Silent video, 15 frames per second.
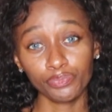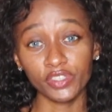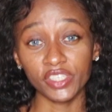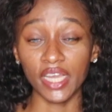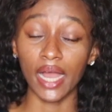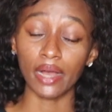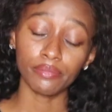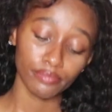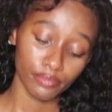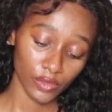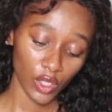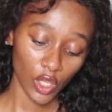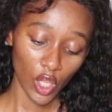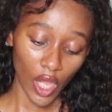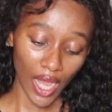Yeah,
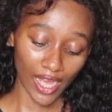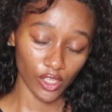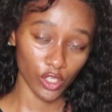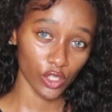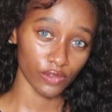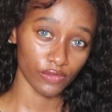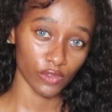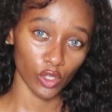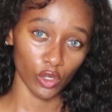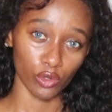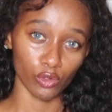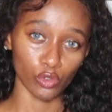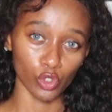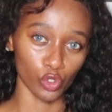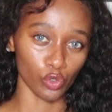I
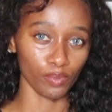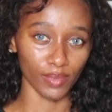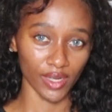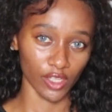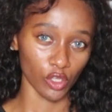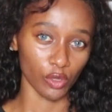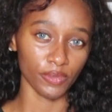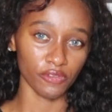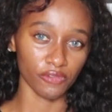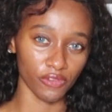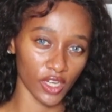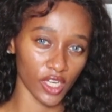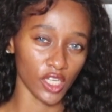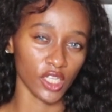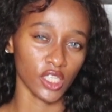know you might not be
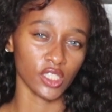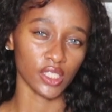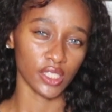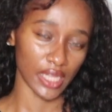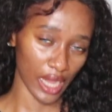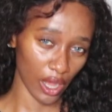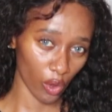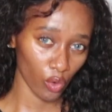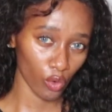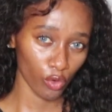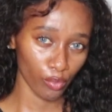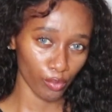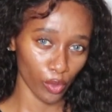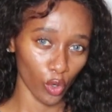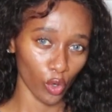feeling it now,
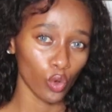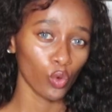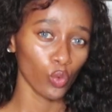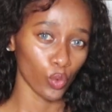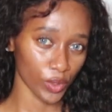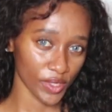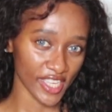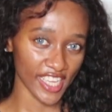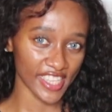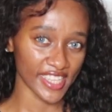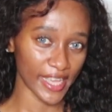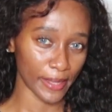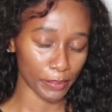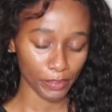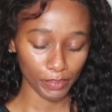but we'll get
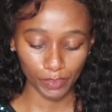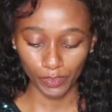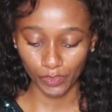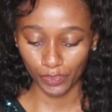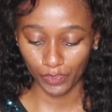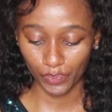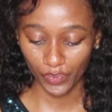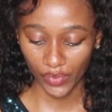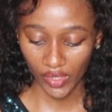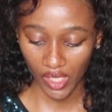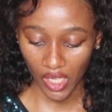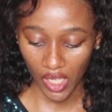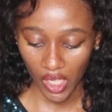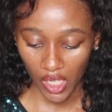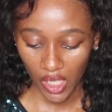there.
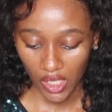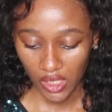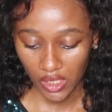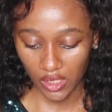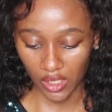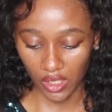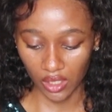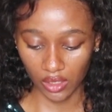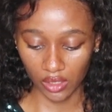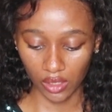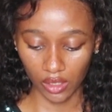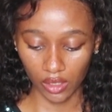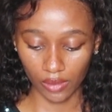Then